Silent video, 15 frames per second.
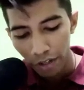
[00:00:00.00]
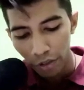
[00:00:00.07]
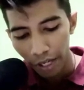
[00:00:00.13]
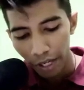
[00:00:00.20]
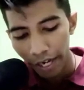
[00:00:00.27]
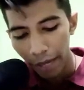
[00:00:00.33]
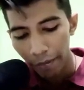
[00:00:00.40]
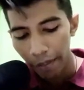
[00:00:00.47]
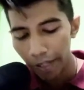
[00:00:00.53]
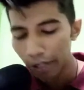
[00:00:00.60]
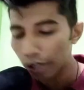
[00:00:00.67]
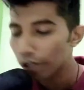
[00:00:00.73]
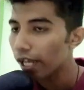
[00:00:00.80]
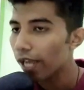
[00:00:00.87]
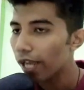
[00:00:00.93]
So at that
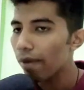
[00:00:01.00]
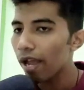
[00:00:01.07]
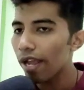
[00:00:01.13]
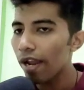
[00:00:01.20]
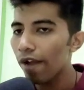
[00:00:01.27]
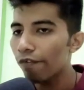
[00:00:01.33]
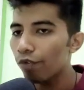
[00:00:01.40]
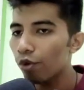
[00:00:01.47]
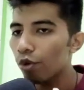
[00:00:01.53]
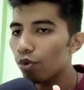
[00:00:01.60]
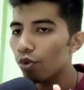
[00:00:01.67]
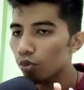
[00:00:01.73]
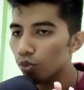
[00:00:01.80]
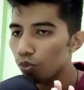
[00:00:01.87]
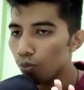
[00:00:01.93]
particular time, I have to
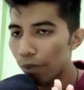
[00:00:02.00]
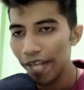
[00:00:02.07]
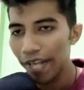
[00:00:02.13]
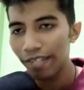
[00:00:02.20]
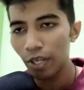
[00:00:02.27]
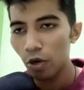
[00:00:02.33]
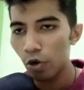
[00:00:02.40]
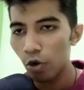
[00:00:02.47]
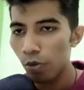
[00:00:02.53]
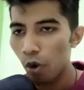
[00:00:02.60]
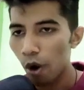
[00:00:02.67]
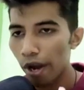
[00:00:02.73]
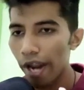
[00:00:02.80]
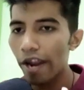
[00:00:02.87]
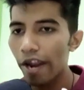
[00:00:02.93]
break the loop, or
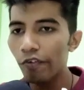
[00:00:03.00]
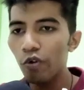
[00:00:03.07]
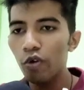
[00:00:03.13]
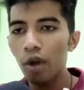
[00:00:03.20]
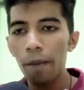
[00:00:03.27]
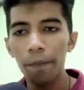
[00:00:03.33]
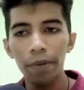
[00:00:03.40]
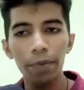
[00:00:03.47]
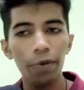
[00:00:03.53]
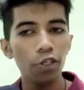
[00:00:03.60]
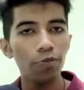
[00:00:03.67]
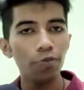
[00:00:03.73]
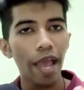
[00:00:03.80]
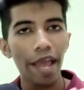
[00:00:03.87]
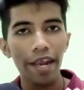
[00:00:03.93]
I have to complete, because
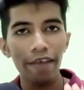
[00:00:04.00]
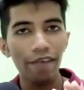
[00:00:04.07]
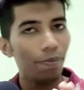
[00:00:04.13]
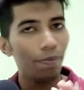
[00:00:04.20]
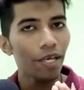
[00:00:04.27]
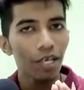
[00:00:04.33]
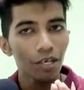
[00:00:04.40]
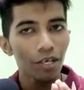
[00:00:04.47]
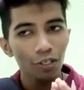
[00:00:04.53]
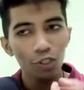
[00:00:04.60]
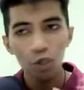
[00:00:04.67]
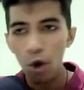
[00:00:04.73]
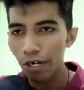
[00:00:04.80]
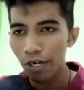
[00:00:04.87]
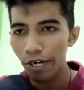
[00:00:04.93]
my array will be
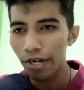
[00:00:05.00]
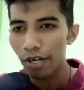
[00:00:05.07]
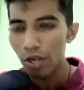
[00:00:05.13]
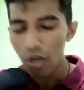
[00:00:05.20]
sorted.